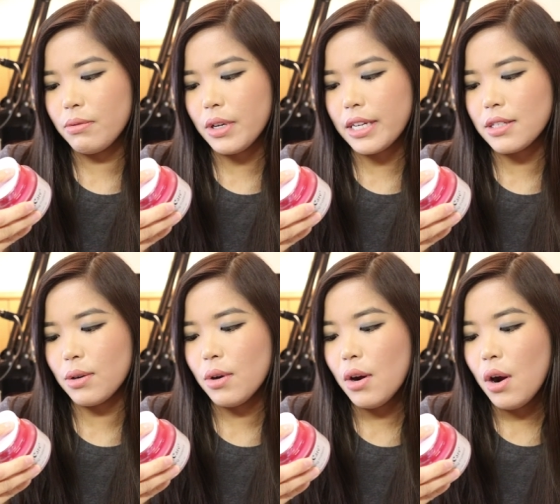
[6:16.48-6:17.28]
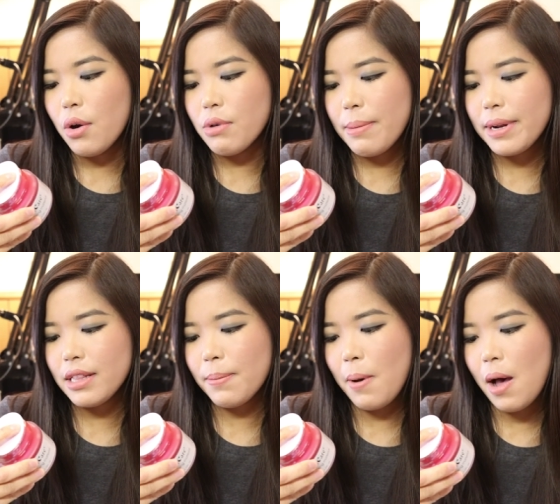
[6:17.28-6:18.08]
Okay, so rub it
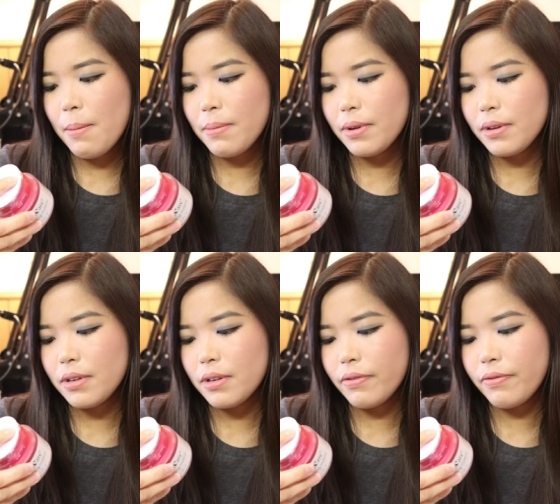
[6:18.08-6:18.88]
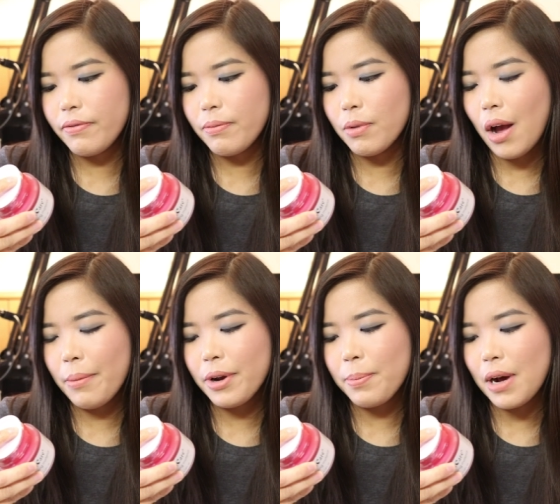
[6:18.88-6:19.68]
in the palm,
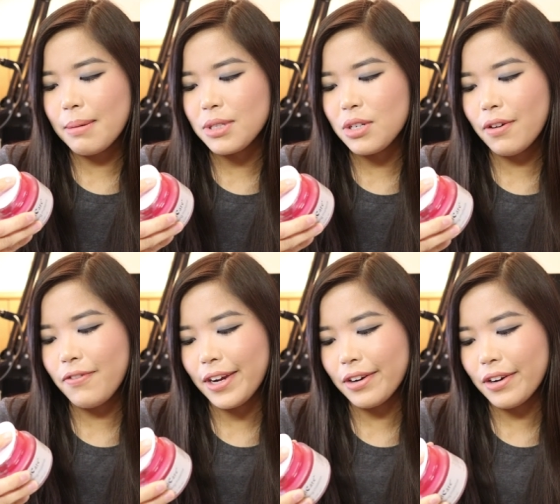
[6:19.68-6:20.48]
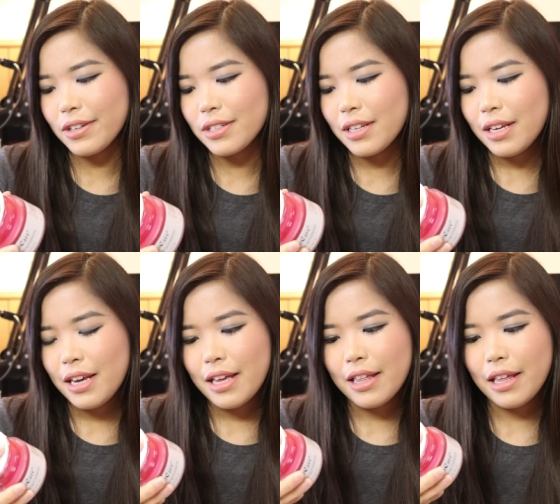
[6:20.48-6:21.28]
rub in your palms to your fingers,
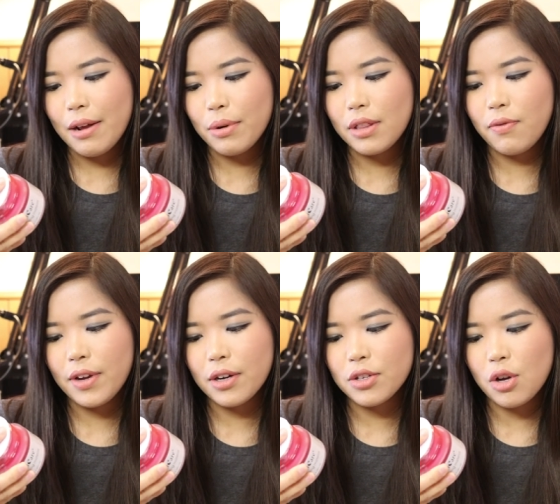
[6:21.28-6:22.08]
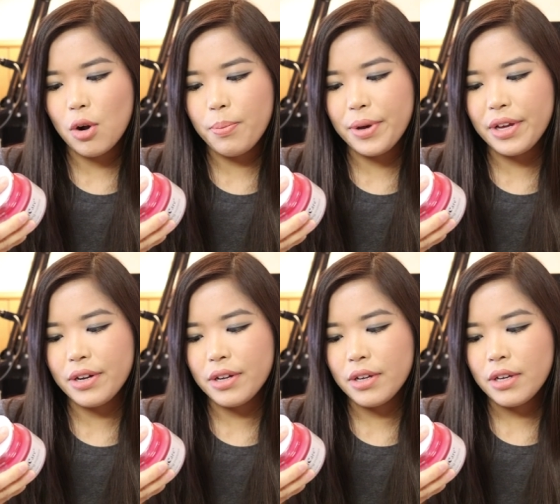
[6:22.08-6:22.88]
and then with the fingers
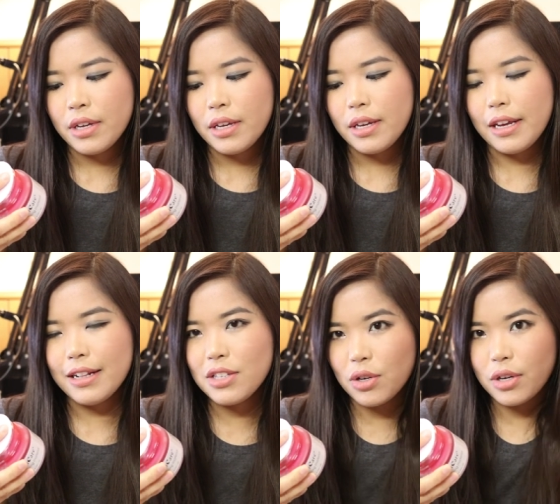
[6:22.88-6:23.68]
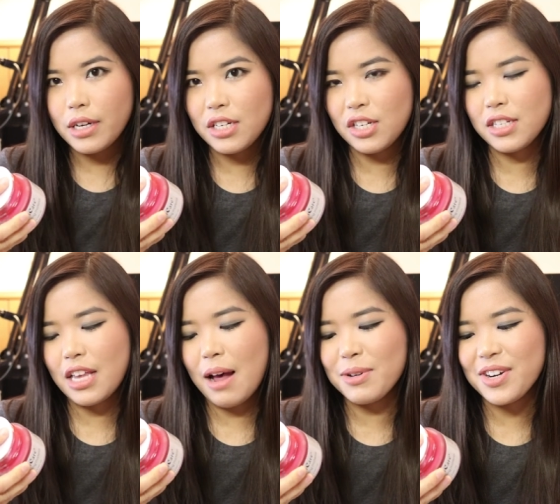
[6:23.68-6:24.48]
open, insert into the
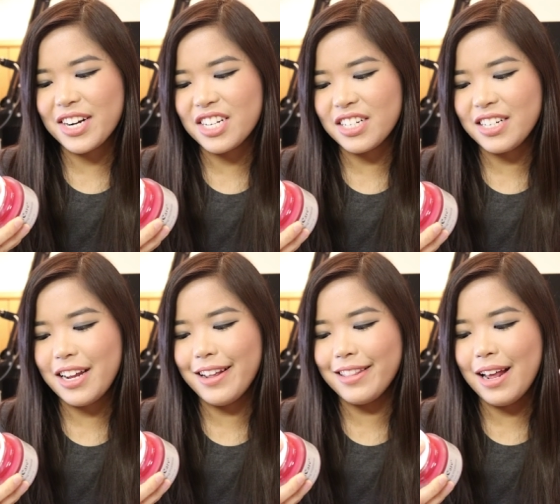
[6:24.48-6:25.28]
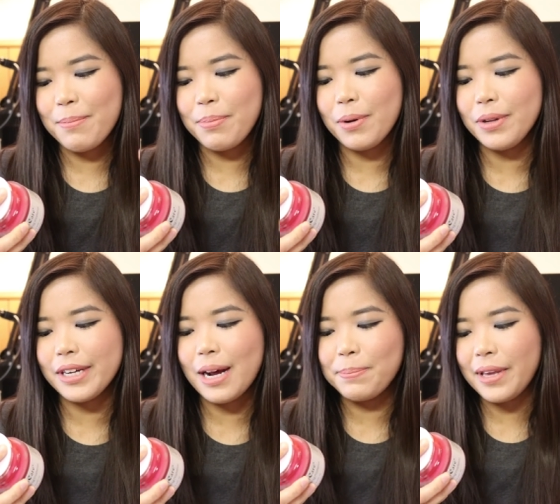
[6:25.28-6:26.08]
scalp direction and then
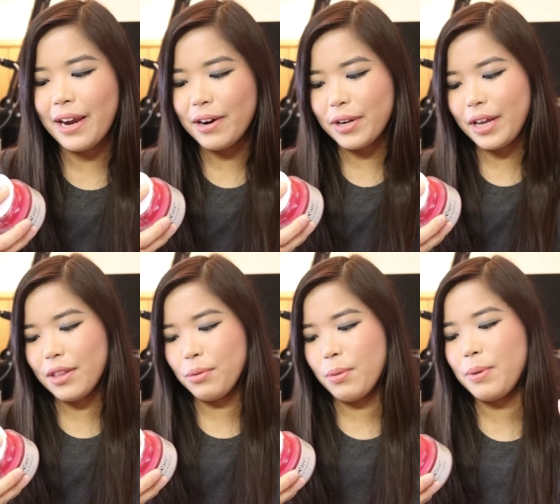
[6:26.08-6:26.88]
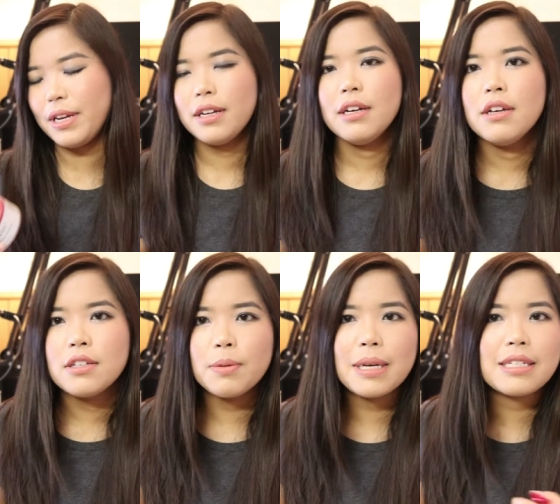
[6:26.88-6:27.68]
pulling up the hair together repeat.
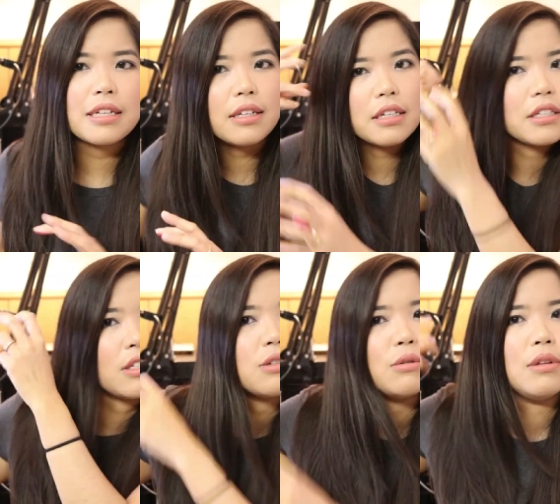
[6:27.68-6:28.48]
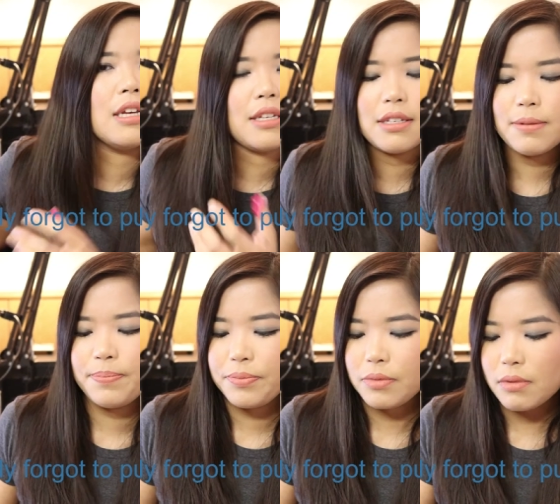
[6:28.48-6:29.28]
So basically just do this.
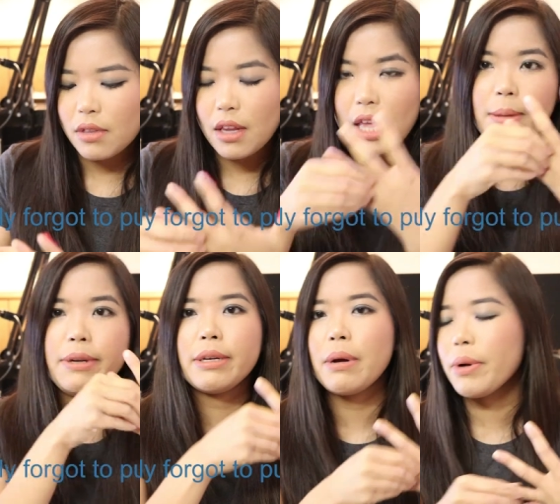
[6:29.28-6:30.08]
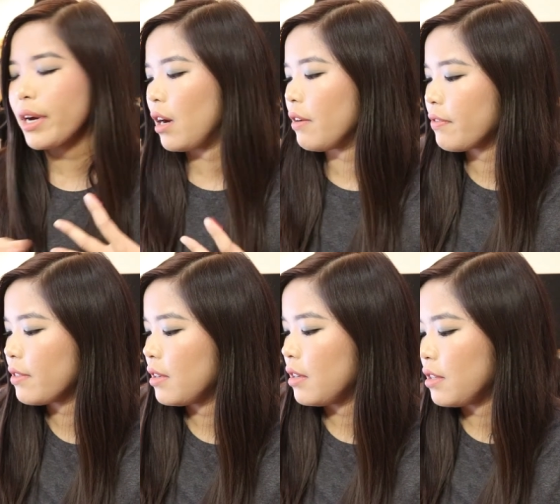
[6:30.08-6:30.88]
Let me take my ring off.
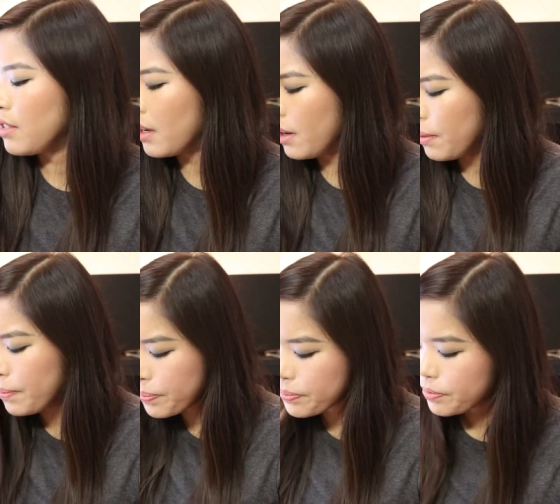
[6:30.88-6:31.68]
So,